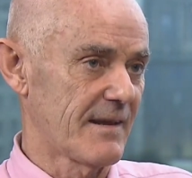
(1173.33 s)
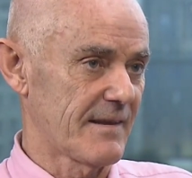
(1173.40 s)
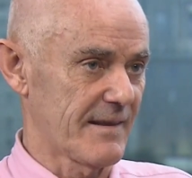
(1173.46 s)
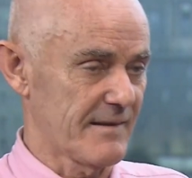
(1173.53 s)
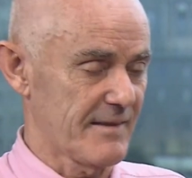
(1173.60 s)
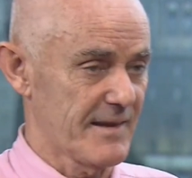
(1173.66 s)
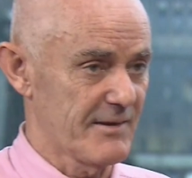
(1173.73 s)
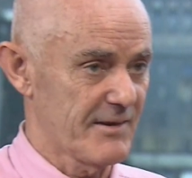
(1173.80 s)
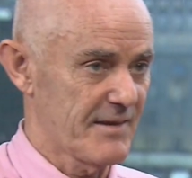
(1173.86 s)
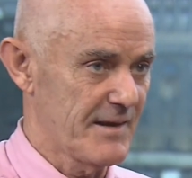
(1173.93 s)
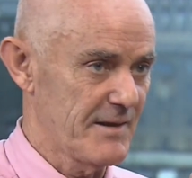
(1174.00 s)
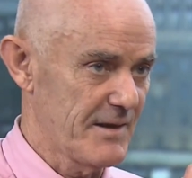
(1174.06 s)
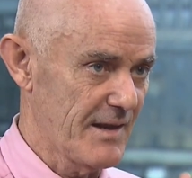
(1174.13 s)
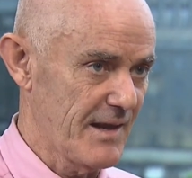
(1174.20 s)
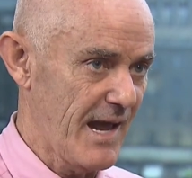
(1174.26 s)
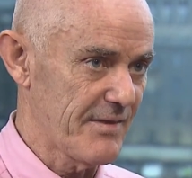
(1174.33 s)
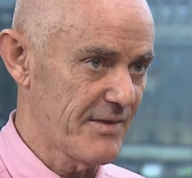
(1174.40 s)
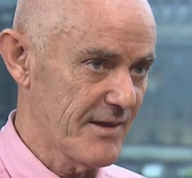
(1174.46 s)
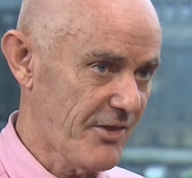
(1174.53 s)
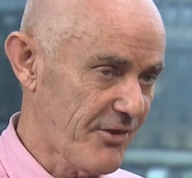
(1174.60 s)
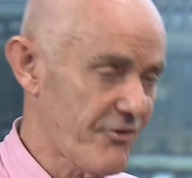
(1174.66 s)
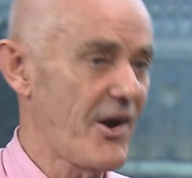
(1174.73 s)

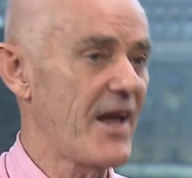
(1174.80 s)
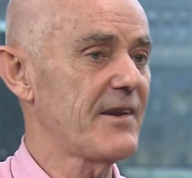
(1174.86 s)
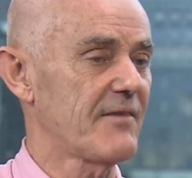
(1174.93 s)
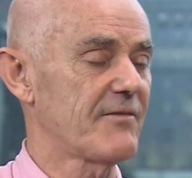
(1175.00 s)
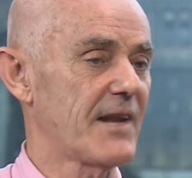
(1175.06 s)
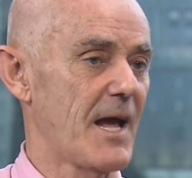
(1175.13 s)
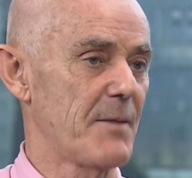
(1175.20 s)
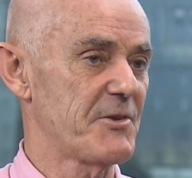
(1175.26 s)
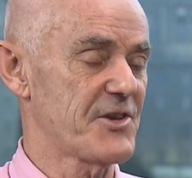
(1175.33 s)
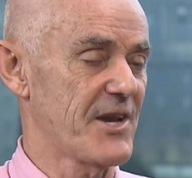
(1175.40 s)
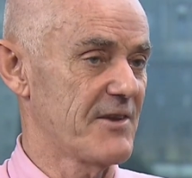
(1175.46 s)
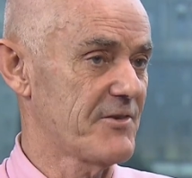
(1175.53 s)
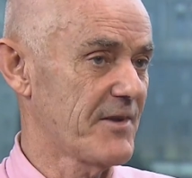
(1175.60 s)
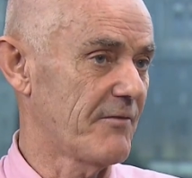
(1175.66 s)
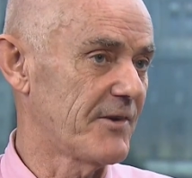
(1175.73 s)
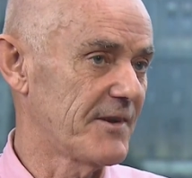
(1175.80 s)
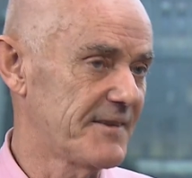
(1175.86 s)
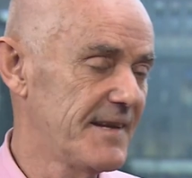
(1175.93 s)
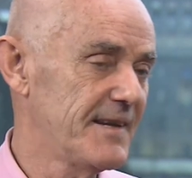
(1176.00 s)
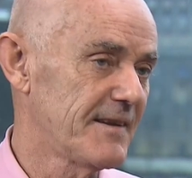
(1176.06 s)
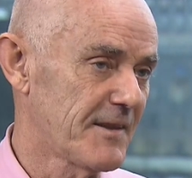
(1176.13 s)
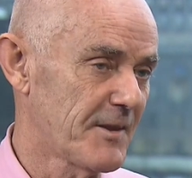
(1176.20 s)
The threat of climate change have
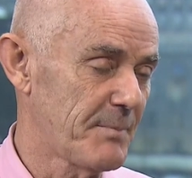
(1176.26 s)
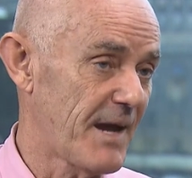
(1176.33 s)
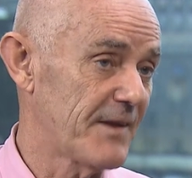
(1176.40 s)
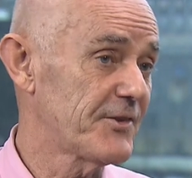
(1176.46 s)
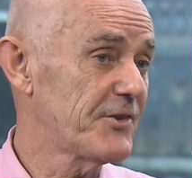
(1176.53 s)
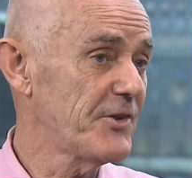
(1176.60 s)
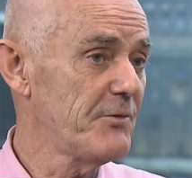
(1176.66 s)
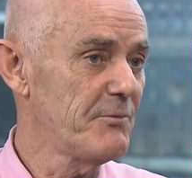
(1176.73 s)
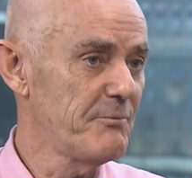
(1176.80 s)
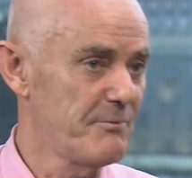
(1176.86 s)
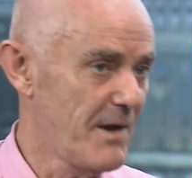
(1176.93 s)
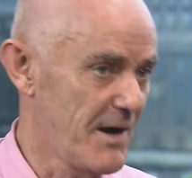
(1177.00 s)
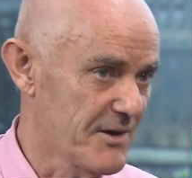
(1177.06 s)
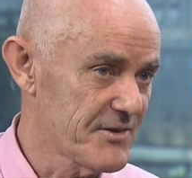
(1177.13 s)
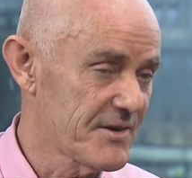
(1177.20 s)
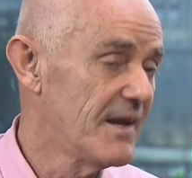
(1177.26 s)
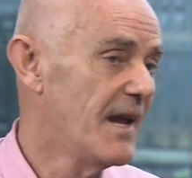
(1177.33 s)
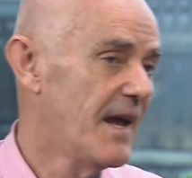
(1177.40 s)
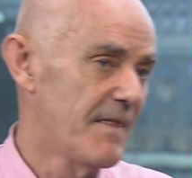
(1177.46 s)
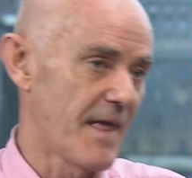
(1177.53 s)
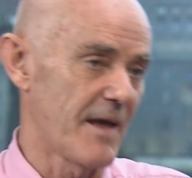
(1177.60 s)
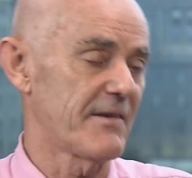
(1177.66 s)
receded in the past so much
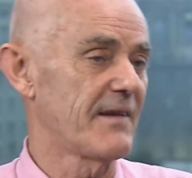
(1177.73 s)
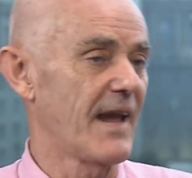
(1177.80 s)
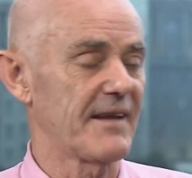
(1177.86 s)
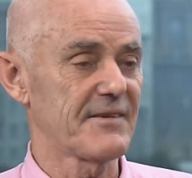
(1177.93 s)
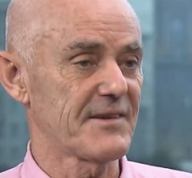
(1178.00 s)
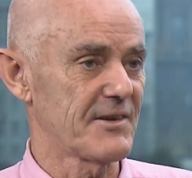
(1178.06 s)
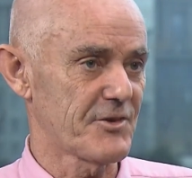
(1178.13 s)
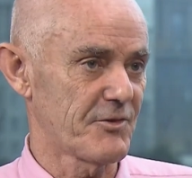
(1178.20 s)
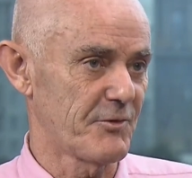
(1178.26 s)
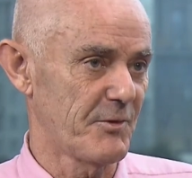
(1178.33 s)
that Extinction